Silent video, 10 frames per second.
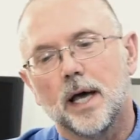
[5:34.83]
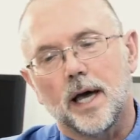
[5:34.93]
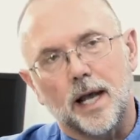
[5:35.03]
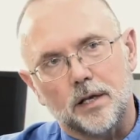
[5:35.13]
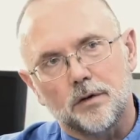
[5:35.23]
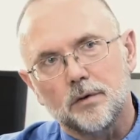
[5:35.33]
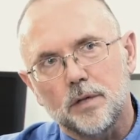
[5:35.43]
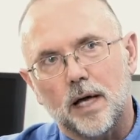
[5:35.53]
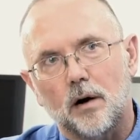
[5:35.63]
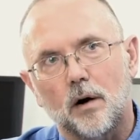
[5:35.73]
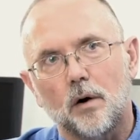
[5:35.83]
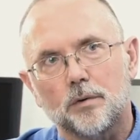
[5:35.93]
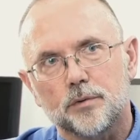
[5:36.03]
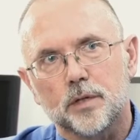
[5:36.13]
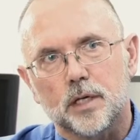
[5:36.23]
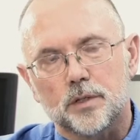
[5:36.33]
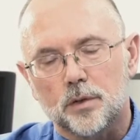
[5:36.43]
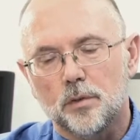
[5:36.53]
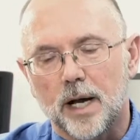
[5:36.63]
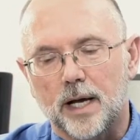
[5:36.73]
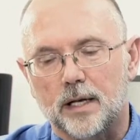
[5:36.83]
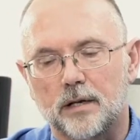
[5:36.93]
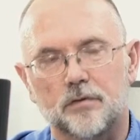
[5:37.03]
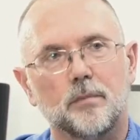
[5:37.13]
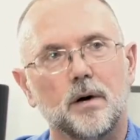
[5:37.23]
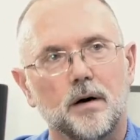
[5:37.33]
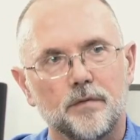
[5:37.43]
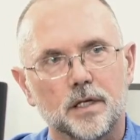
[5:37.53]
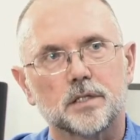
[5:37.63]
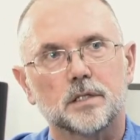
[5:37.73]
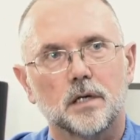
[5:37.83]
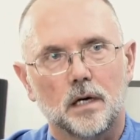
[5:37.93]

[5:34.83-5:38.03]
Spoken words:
and I can do that all through the control mechanism of this